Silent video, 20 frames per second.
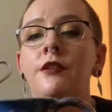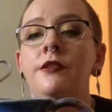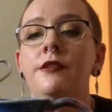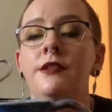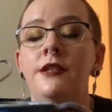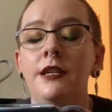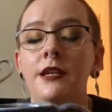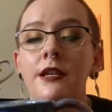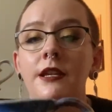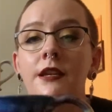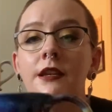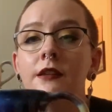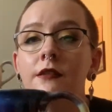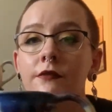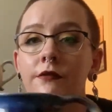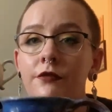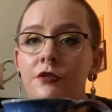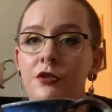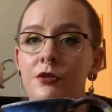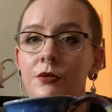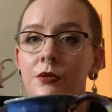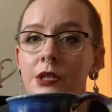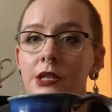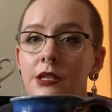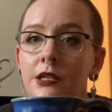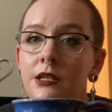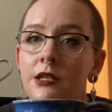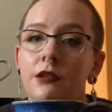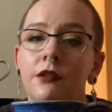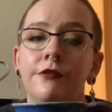tea and food
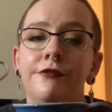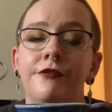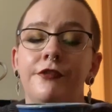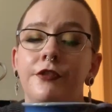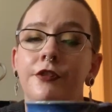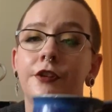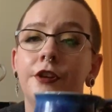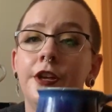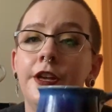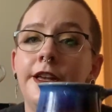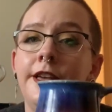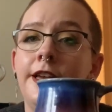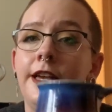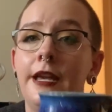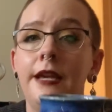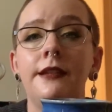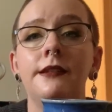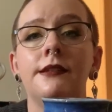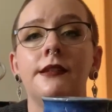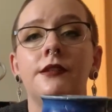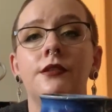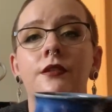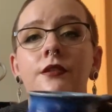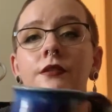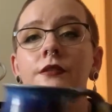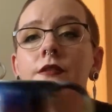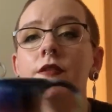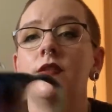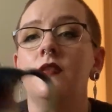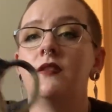in here for ancestors.
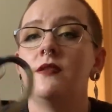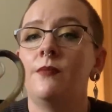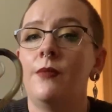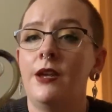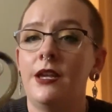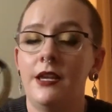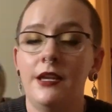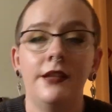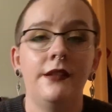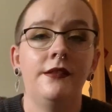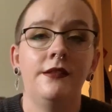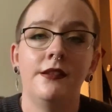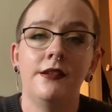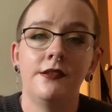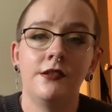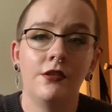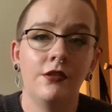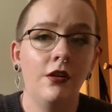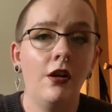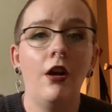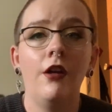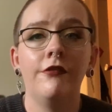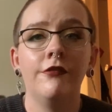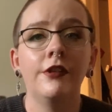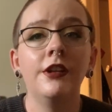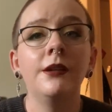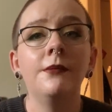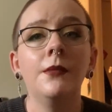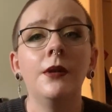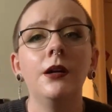This is my ancestor
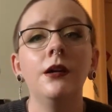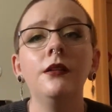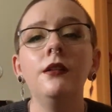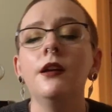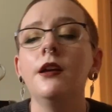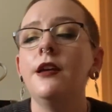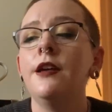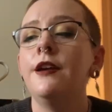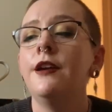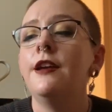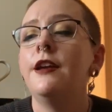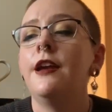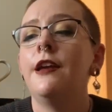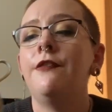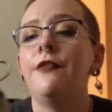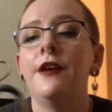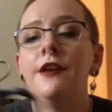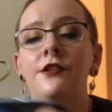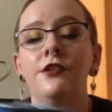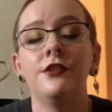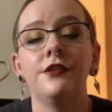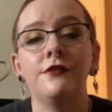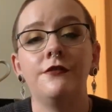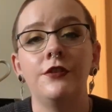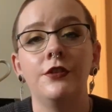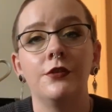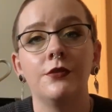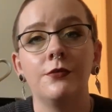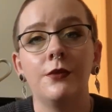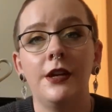offering mug, and that just
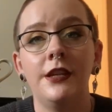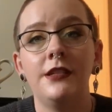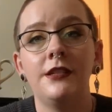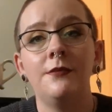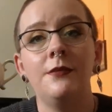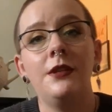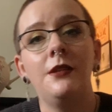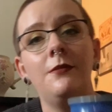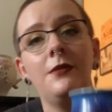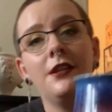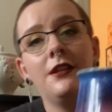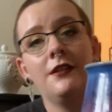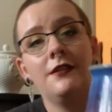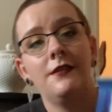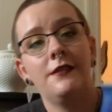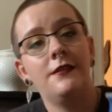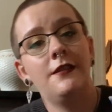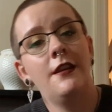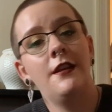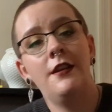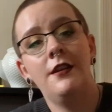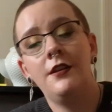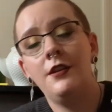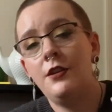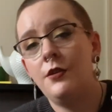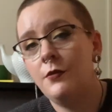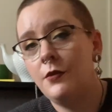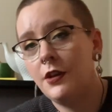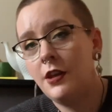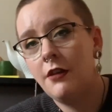feels right to me because
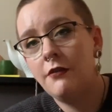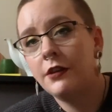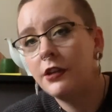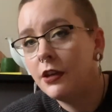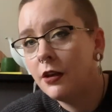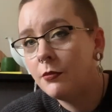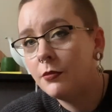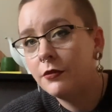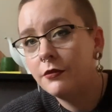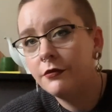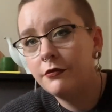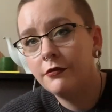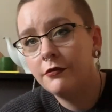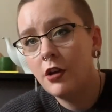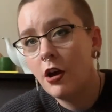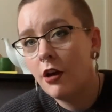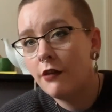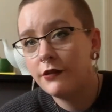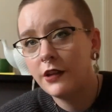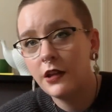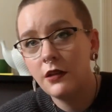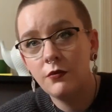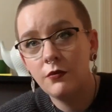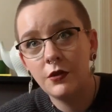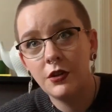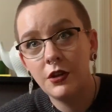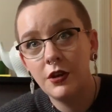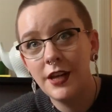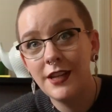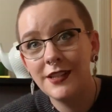you want to have a cup of coffee with
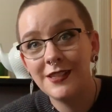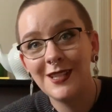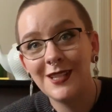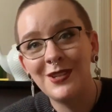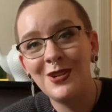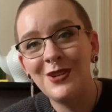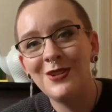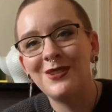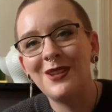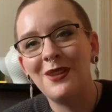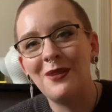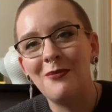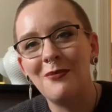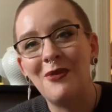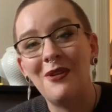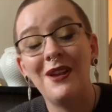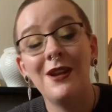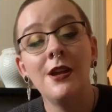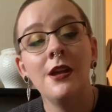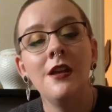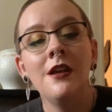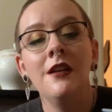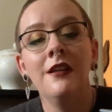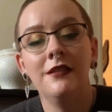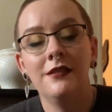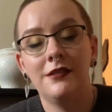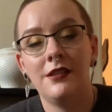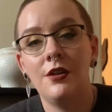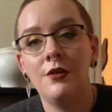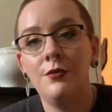your ancestors in the morning.
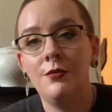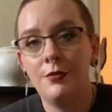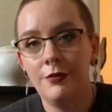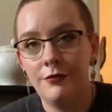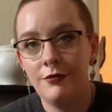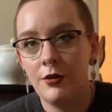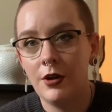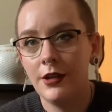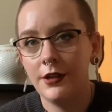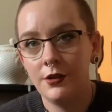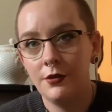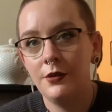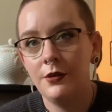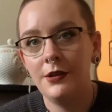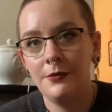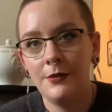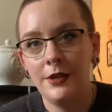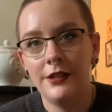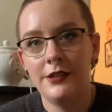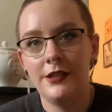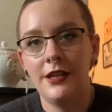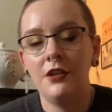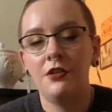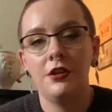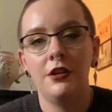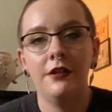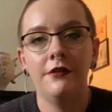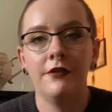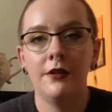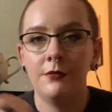So before I go into meditation,
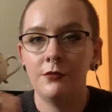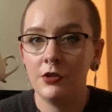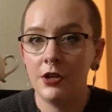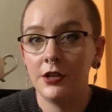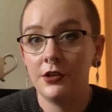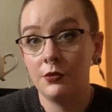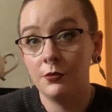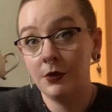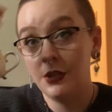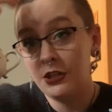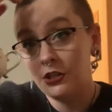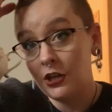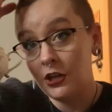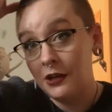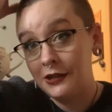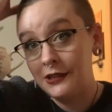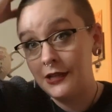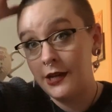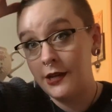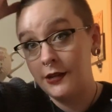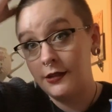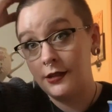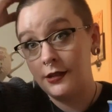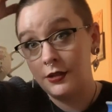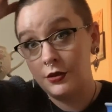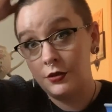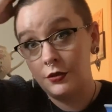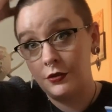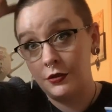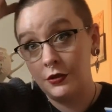if I'm trying to reach out to
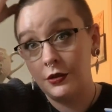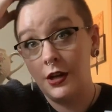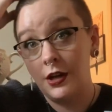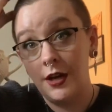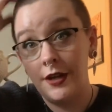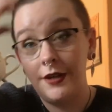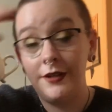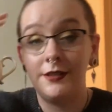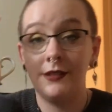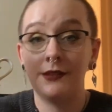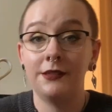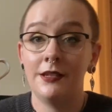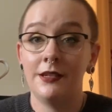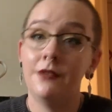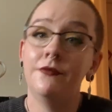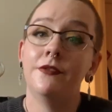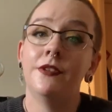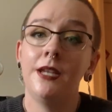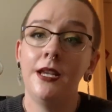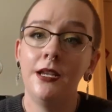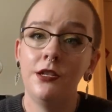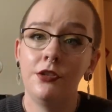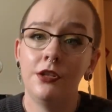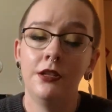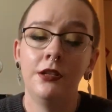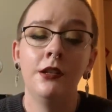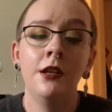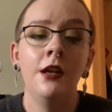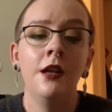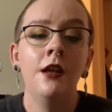ancestors or guides as an invitation,